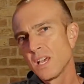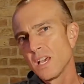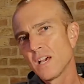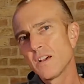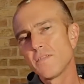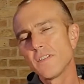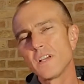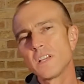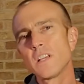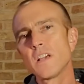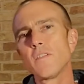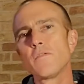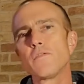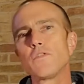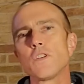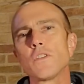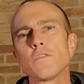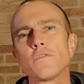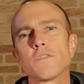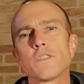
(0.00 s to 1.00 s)
Have any of
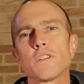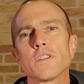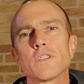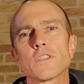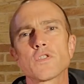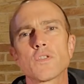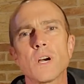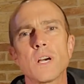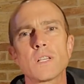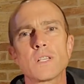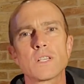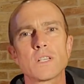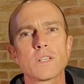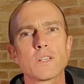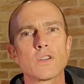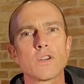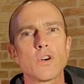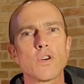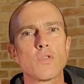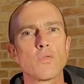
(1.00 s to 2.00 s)
you ever tried to
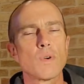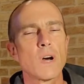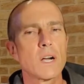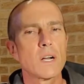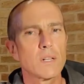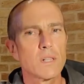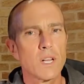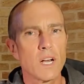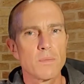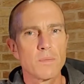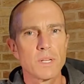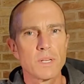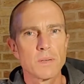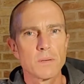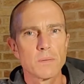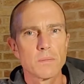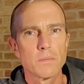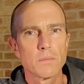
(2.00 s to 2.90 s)
go rock climbing?